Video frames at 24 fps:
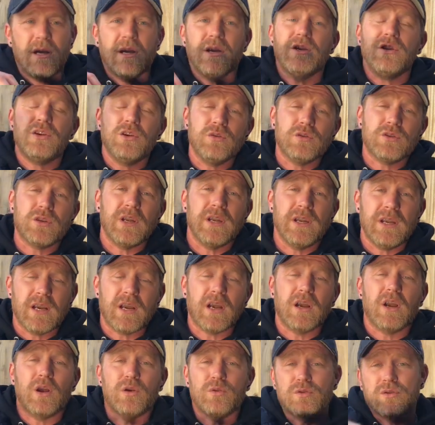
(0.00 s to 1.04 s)
usually a
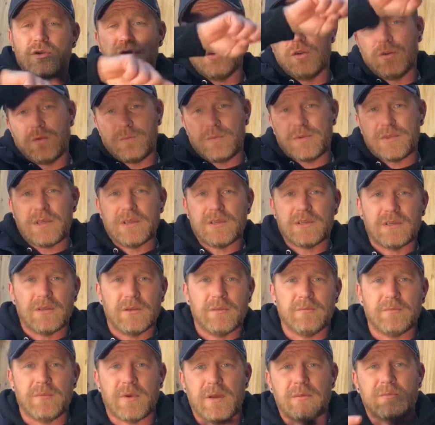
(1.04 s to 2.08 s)
closed loop
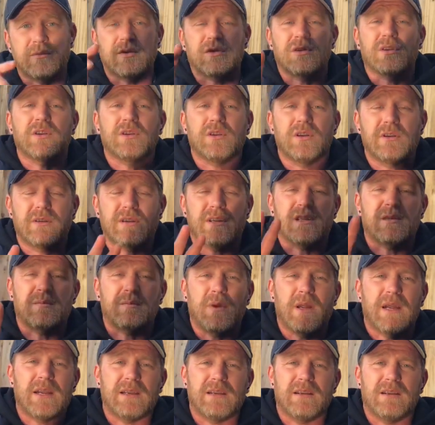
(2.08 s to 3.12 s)
system, but I'm just gonna
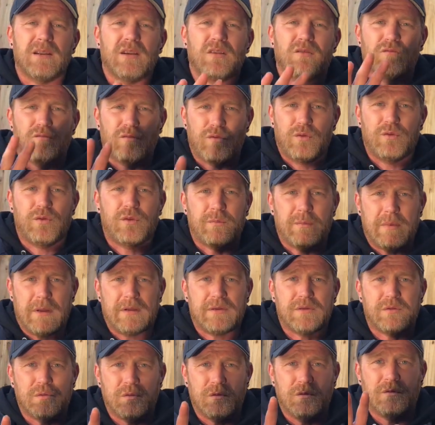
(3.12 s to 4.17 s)
explain a
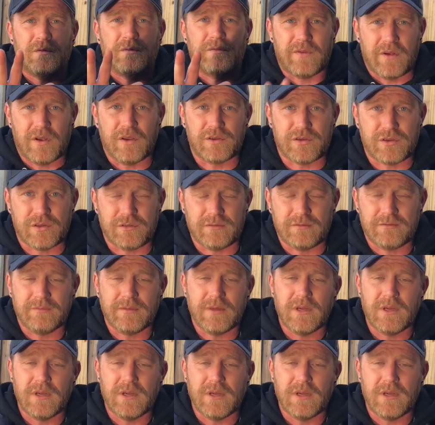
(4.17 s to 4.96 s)
rudimental version.